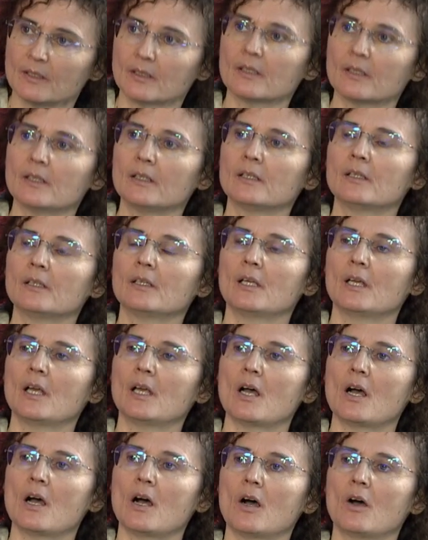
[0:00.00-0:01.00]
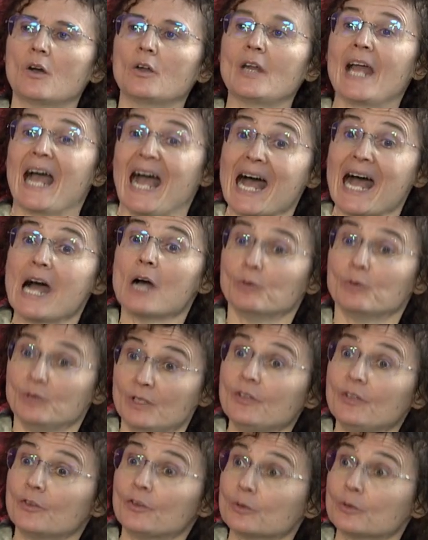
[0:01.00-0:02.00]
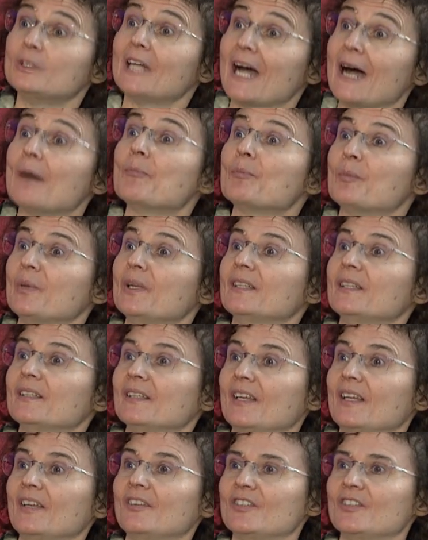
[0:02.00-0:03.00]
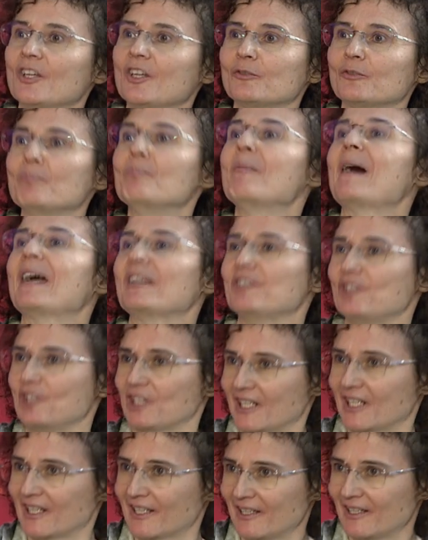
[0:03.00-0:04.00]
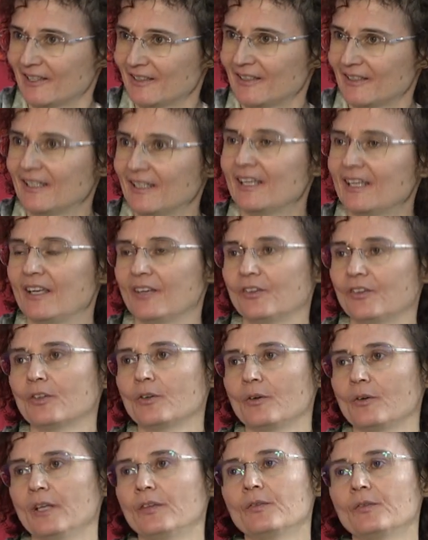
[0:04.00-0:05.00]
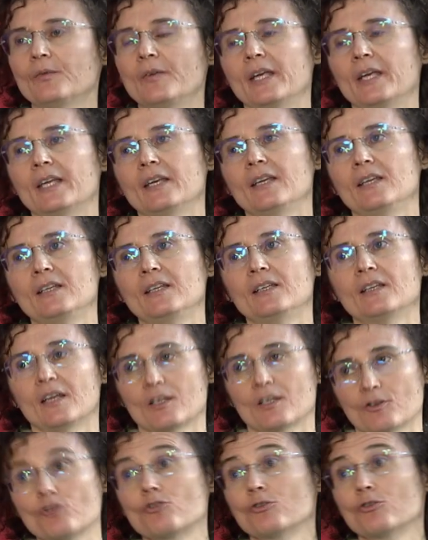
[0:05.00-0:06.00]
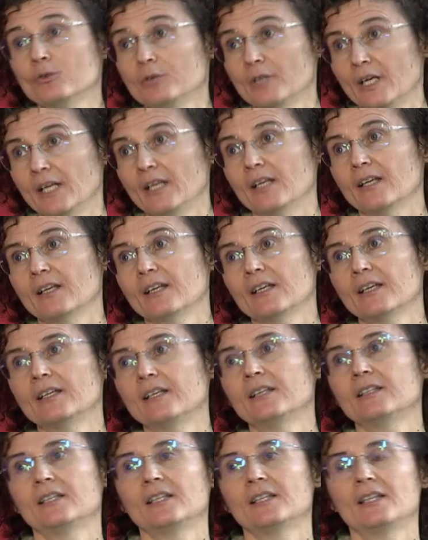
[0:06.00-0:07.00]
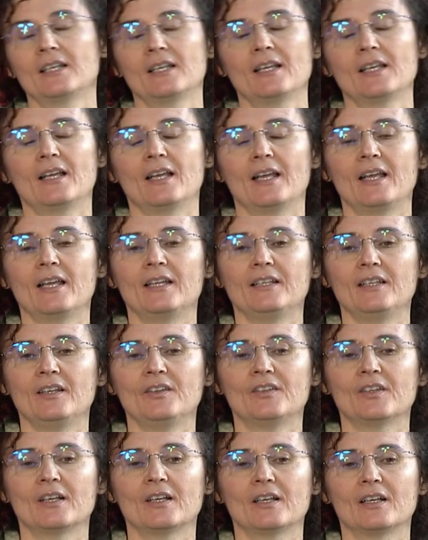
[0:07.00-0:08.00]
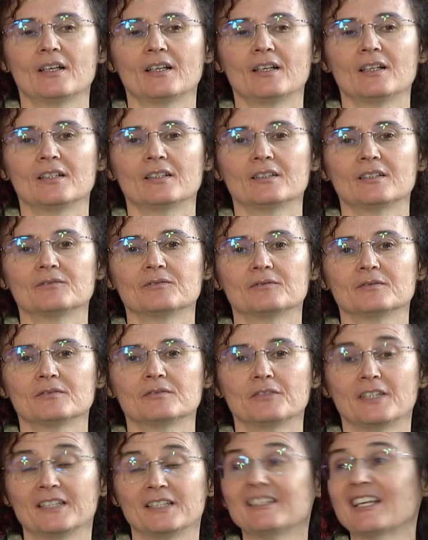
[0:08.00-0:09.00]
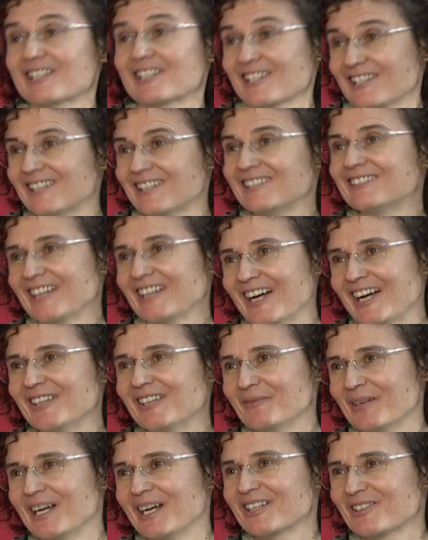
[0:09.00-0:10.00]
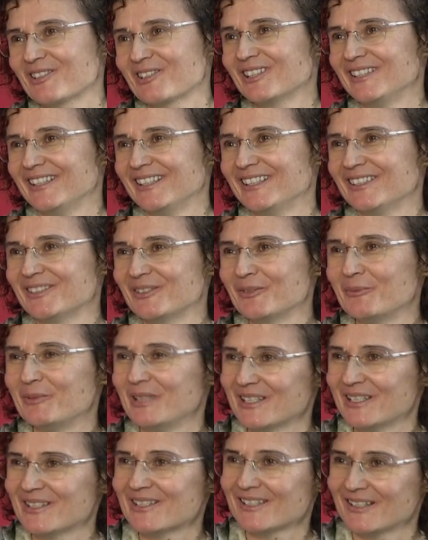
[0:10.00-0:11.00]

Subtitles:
training in a place with a big tradition and availability of resources and the knowledge, the culture